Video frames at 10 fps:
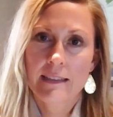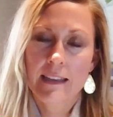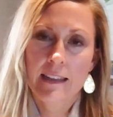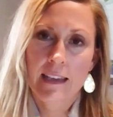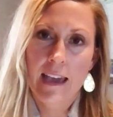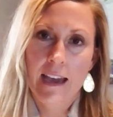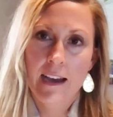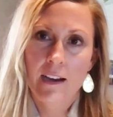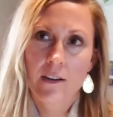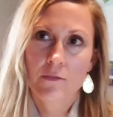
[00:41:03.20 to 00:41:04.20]
they
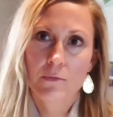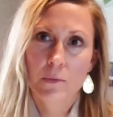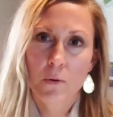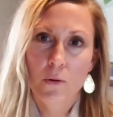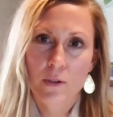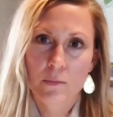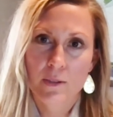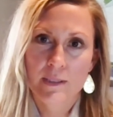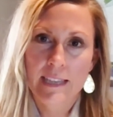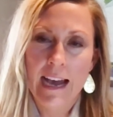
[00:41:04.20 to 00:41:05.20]
have
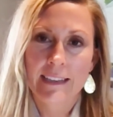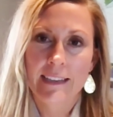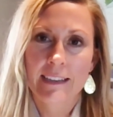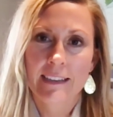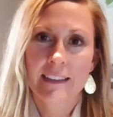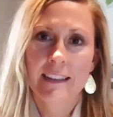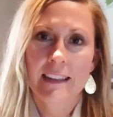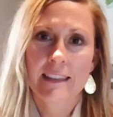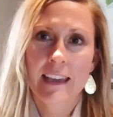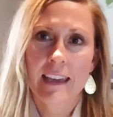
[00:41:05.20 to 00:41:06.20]
reportable data that
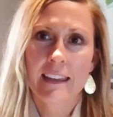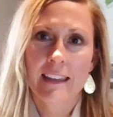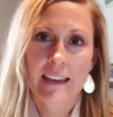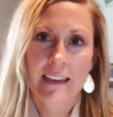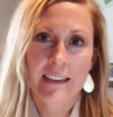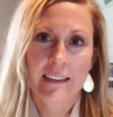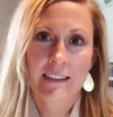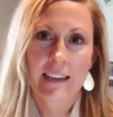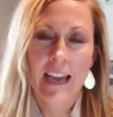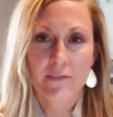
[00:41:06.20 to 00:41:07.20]
they then
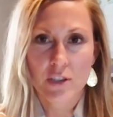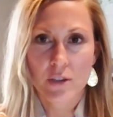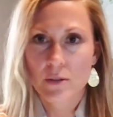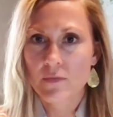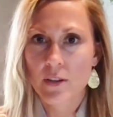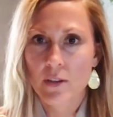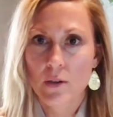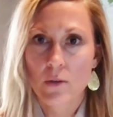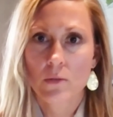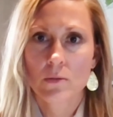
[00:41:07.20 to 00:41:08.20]
have to use for their
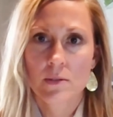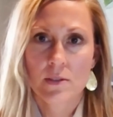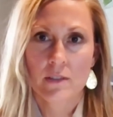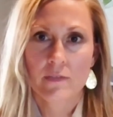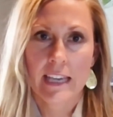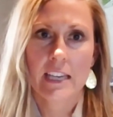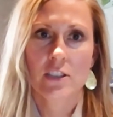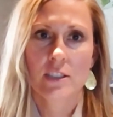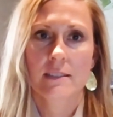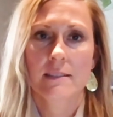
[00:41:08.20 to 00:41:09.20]
own
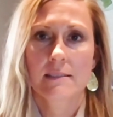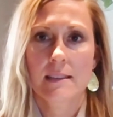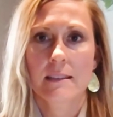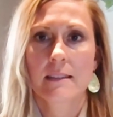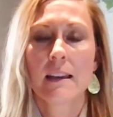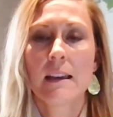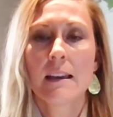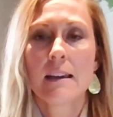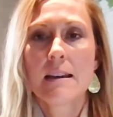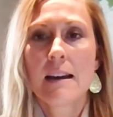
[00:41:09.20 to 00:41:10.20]
certifications. And
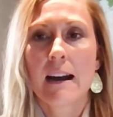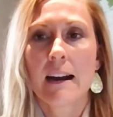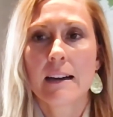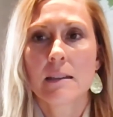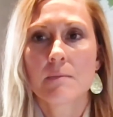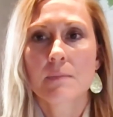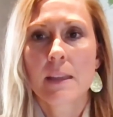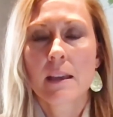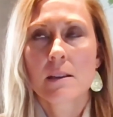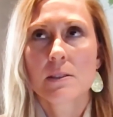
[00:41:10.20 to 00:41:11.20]

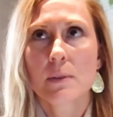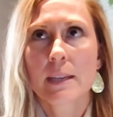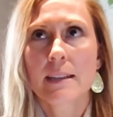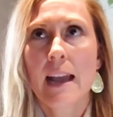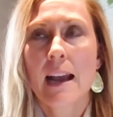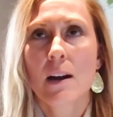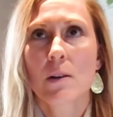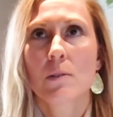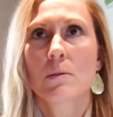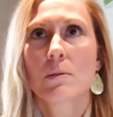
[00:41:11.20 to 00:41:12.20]
so right
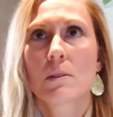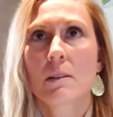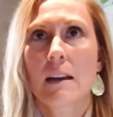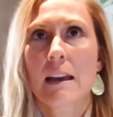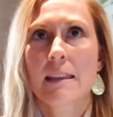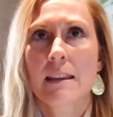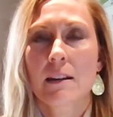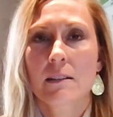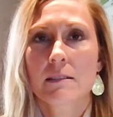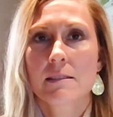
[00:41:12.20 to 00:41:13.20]
now, I think
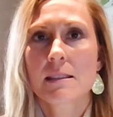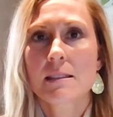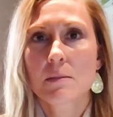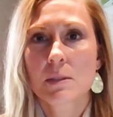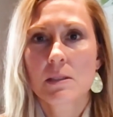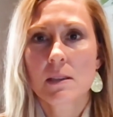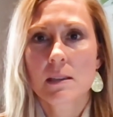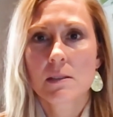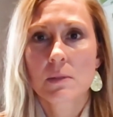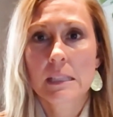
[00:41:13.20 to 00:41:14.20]
our system
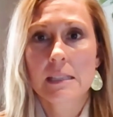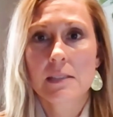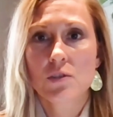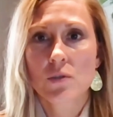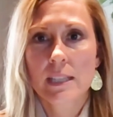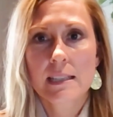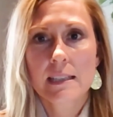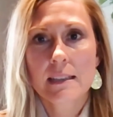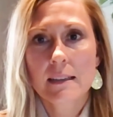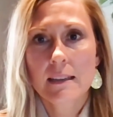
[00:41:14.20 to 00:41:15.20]
is really
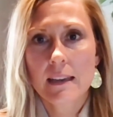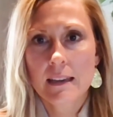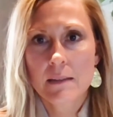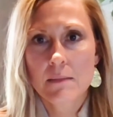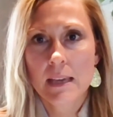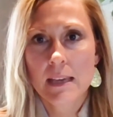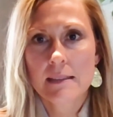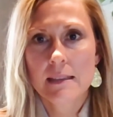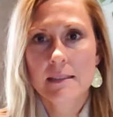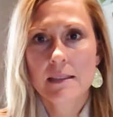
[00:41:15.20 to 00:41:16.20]
disjointed, and it
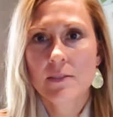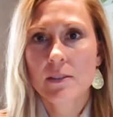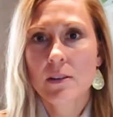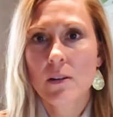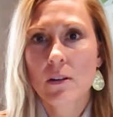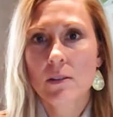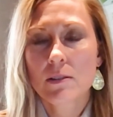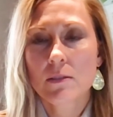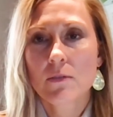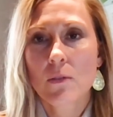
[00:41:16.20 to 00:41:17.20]
makes it difficult
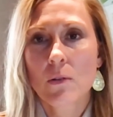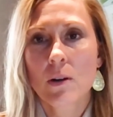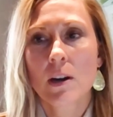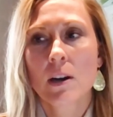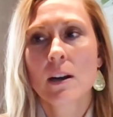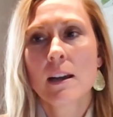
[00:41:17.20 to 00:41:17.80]
for